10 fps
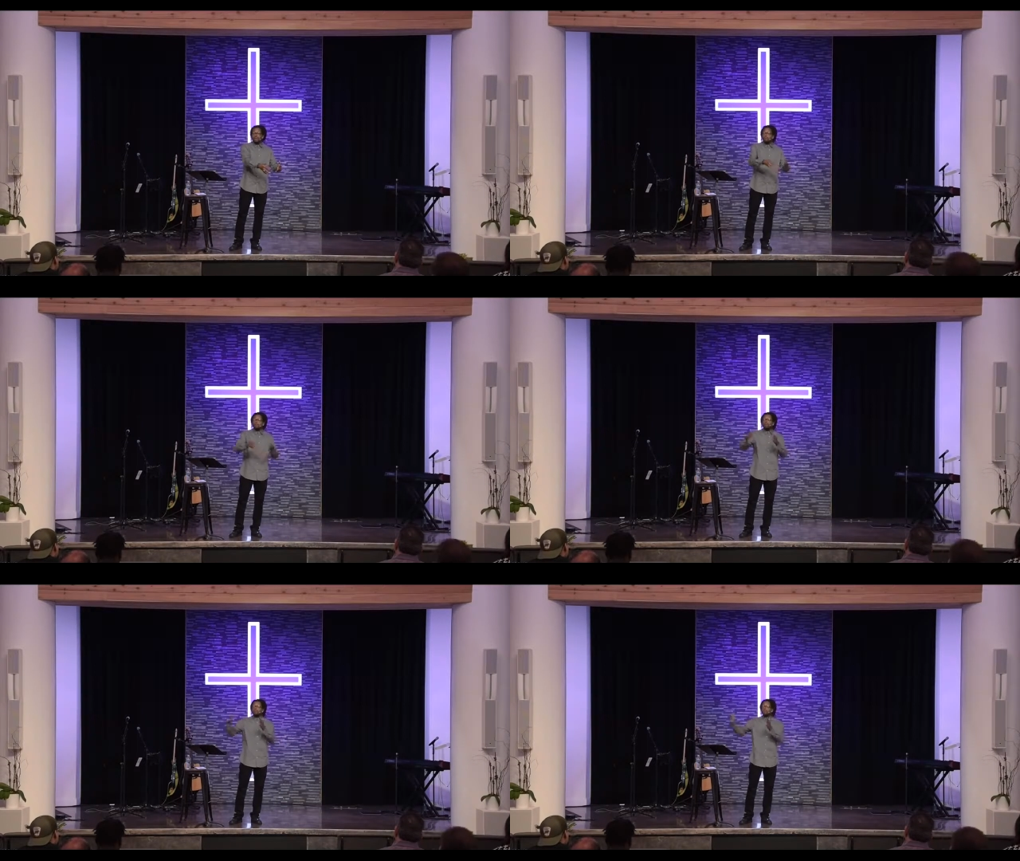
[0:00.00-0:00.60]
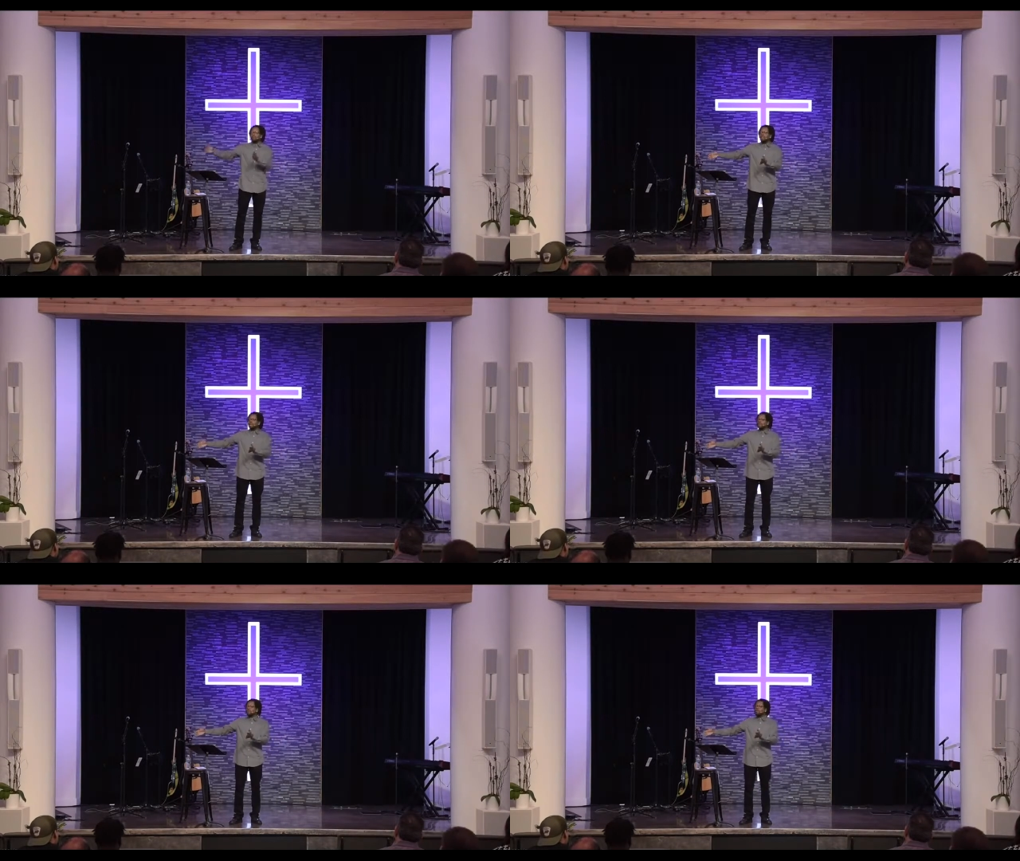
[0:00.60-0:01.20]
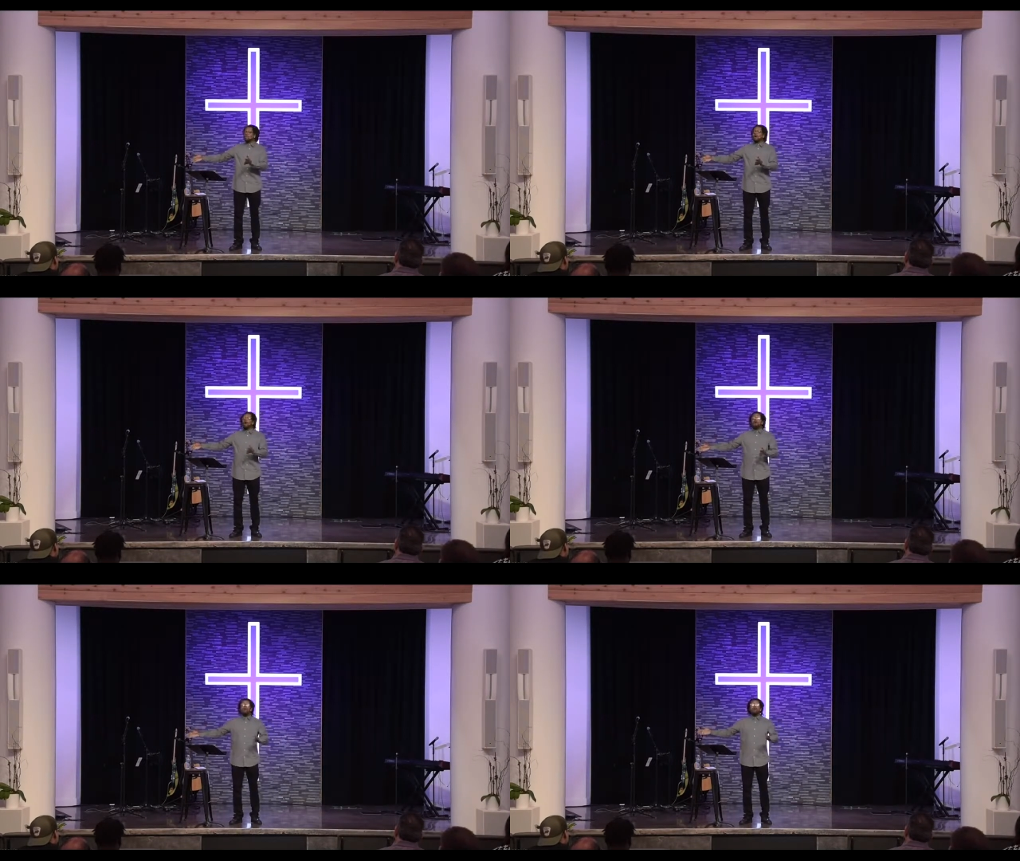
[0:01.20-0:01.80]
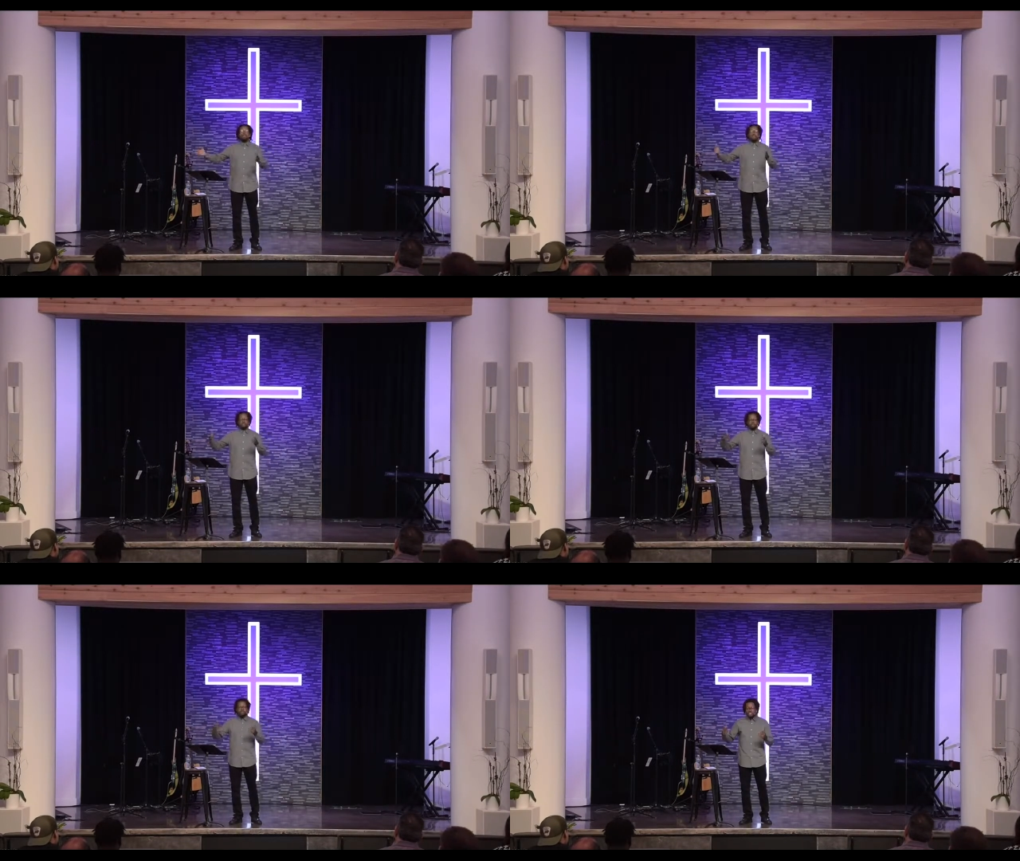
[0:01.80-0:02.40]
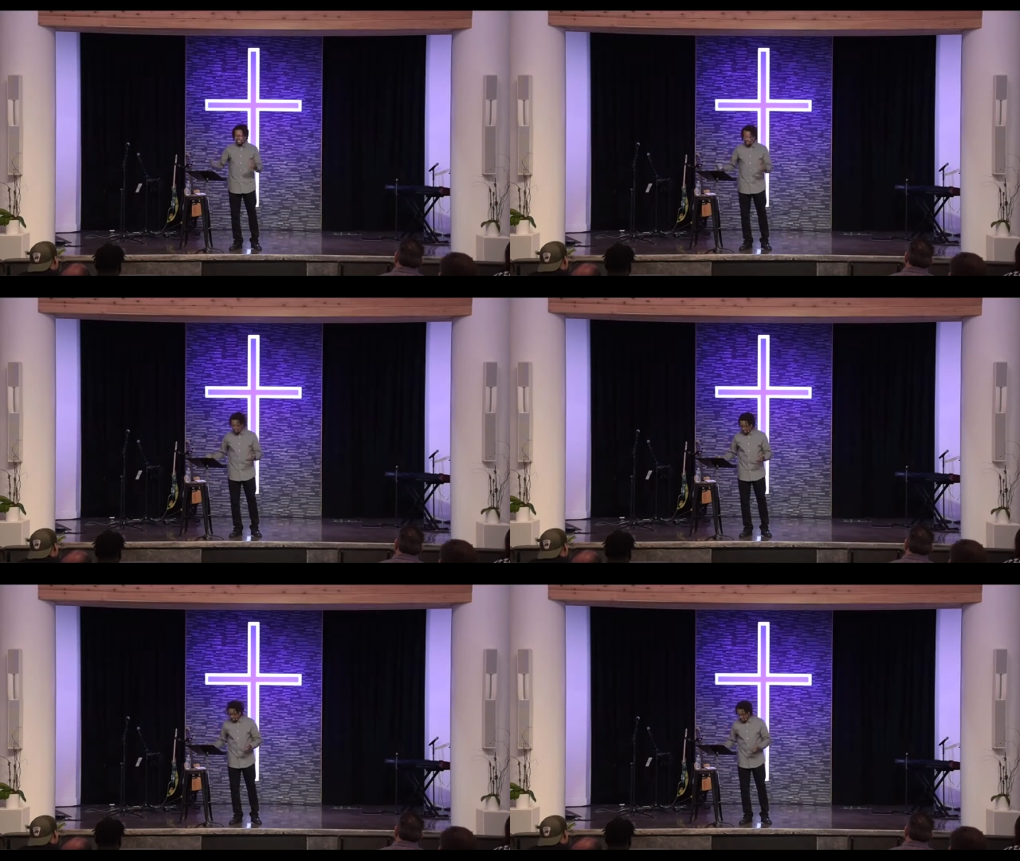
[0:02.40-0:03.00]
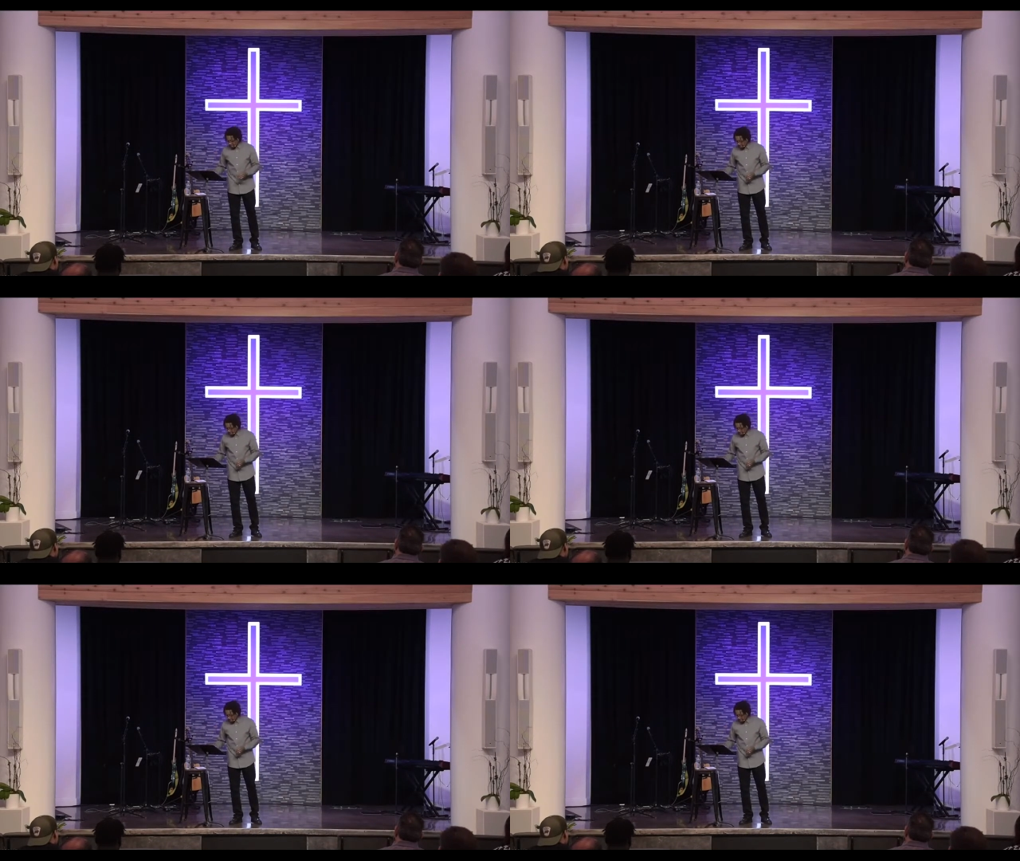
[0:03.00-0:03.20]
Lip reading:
No face is visible, so there are no lips to read.